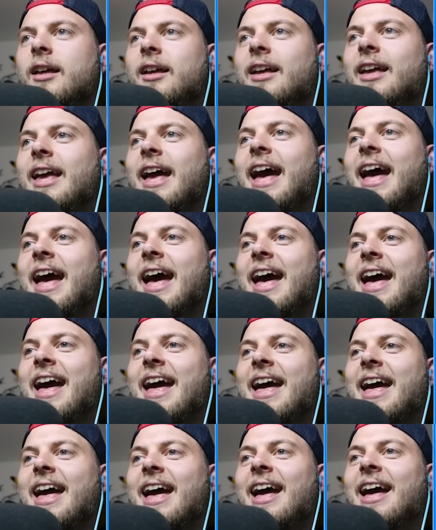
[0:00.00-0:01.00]

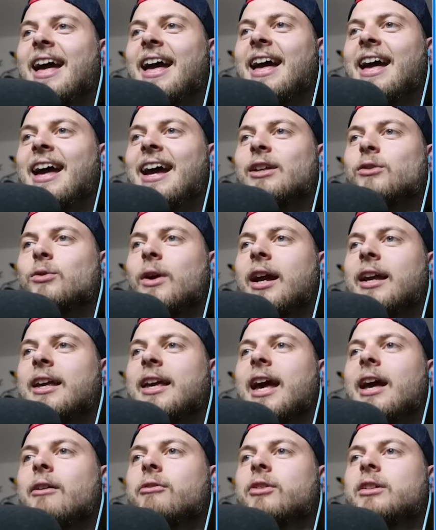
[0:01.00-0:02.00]
Yes! Right,
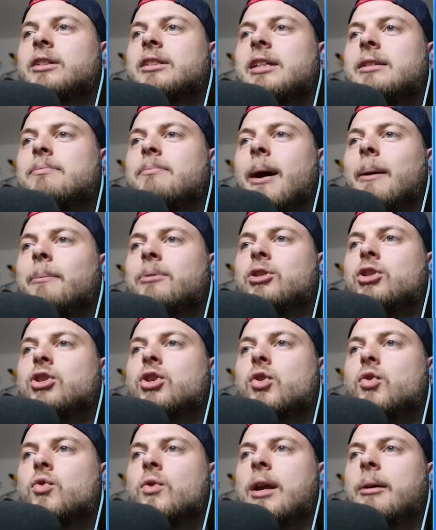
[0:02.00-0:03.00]
careful, because this map's
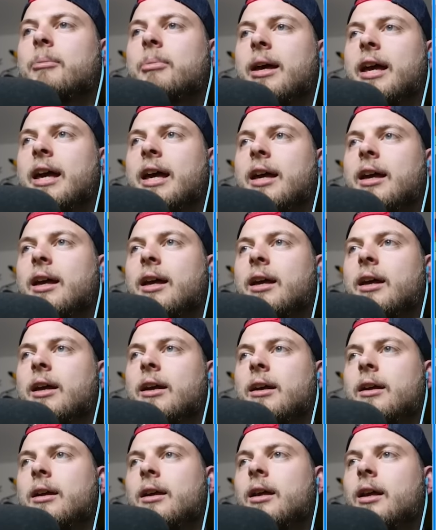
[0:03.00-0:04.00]
trippy.
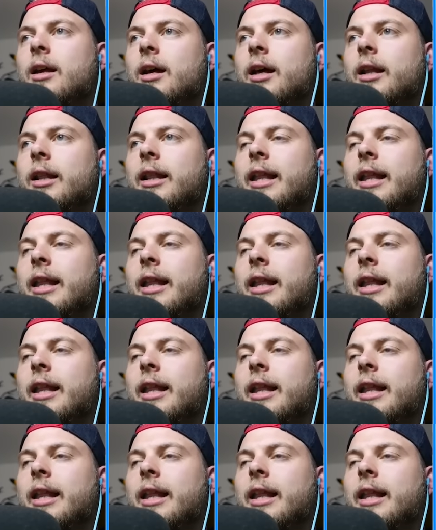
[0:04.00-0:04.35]
Whoa,